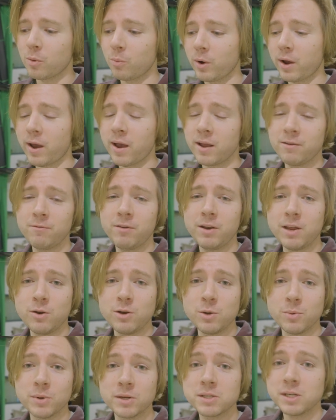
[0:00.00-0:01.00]
what kind of video
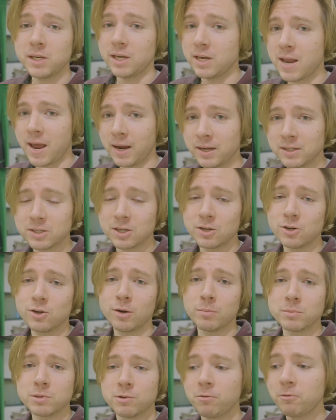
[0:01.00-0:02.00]
do you want to see next in
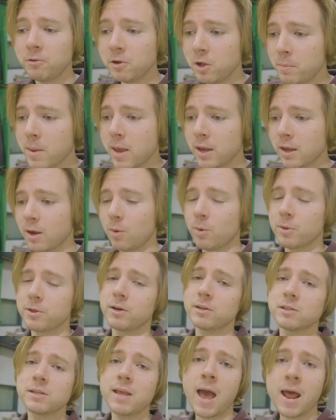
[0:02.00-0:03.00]
terms of filmmaking,
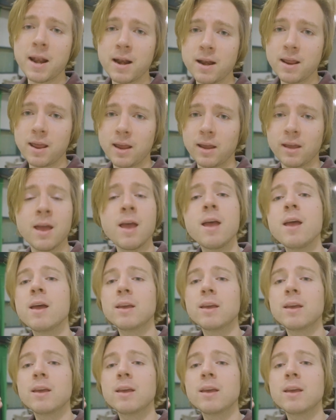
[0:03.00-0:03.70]
whether it's editing,